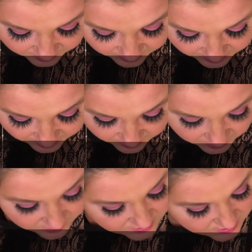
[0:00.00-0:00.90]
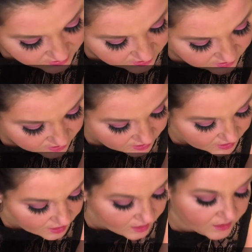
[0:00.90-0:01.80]
got
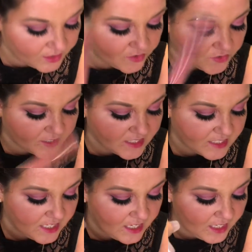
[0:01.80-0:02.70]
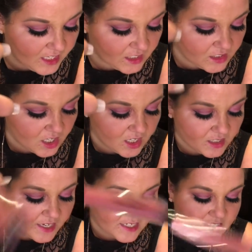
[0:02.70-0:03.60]
Laritze Long
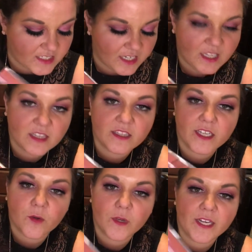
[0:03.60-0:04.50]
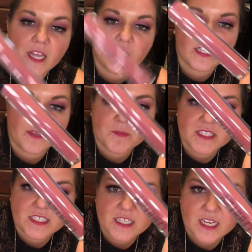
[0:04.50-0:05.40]
Lasting Liquid
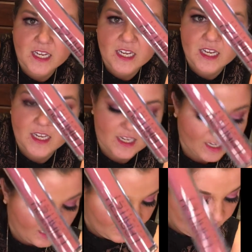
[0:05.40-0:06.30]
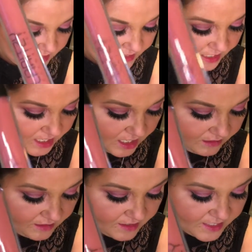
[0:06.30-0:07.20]
Lipstick. The
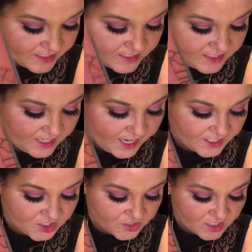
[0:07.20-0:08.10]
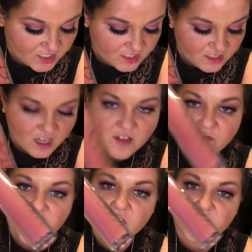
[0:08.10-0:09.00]
color is natural. A
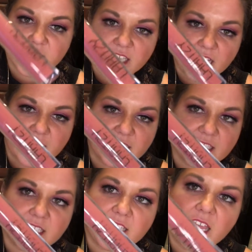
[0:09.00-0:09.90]
full size is